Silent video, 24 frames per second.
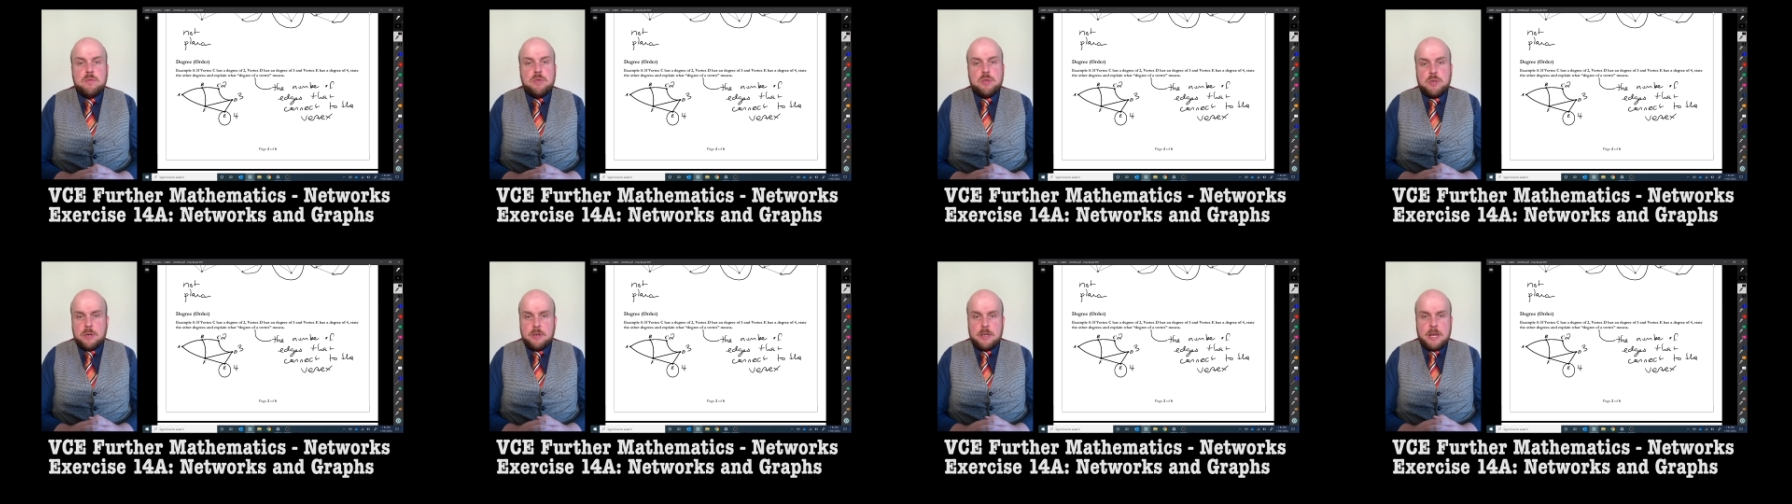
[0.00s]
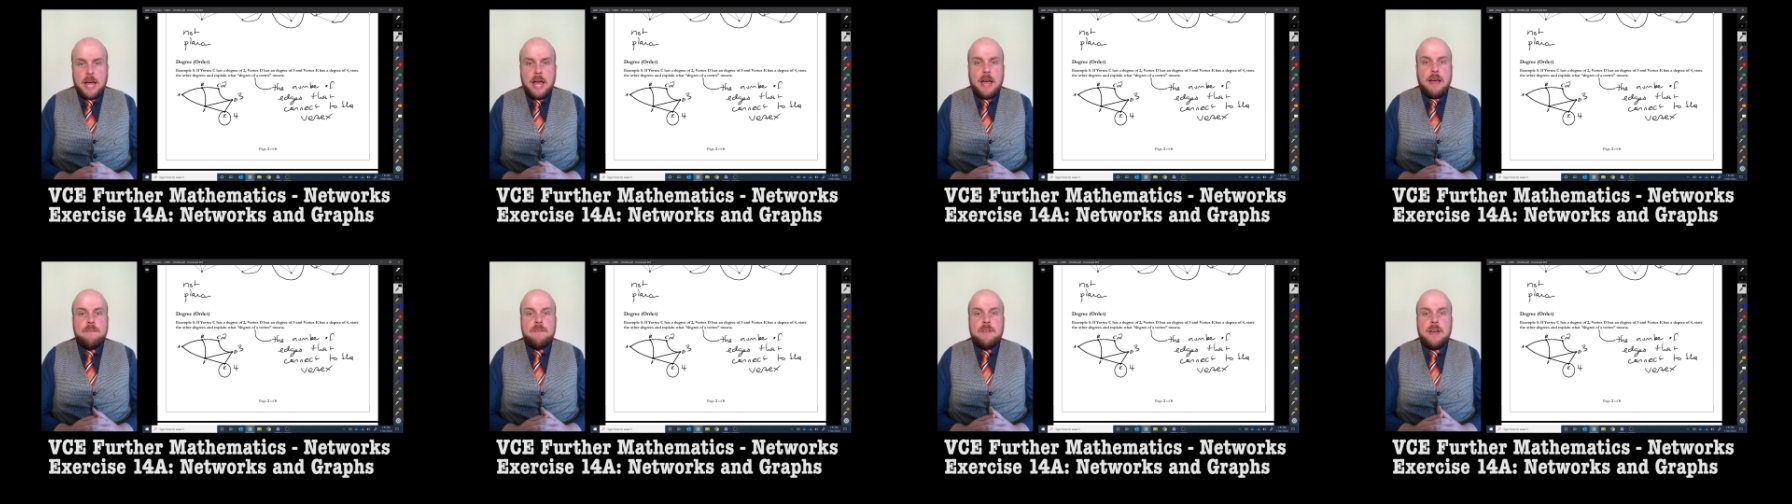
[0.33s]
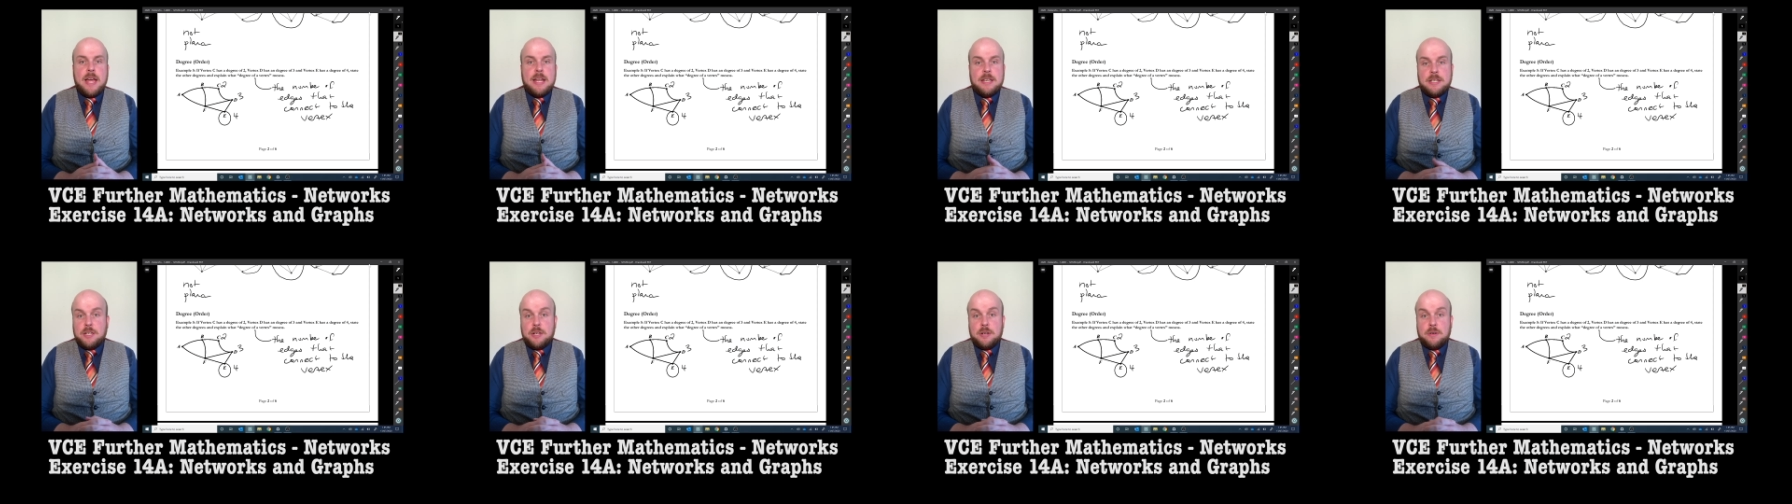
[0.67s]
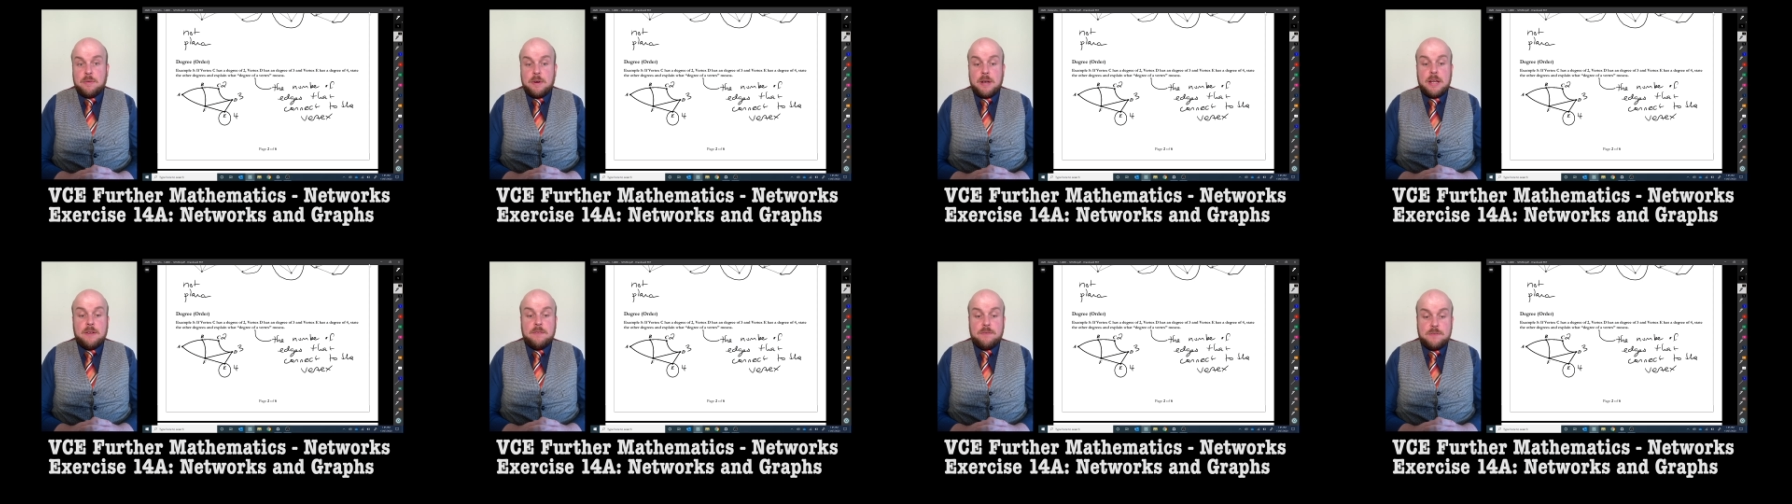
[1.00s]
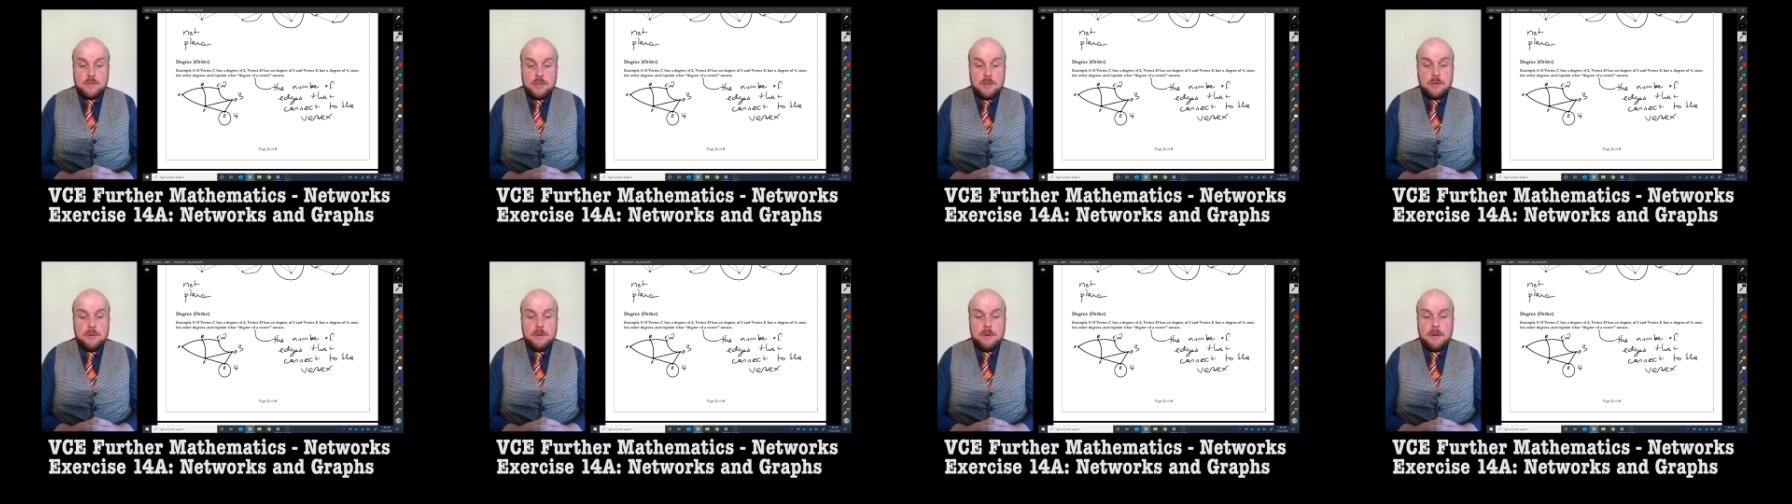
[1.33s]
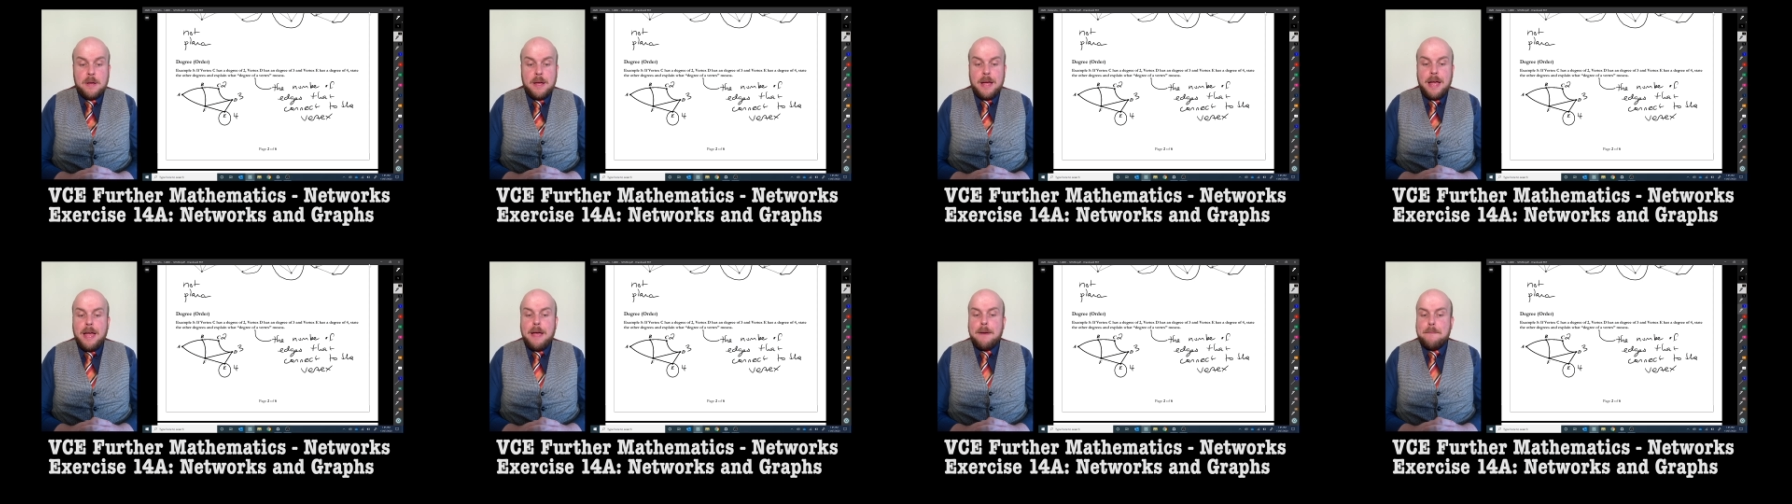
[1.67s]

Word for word: should have a degree of two,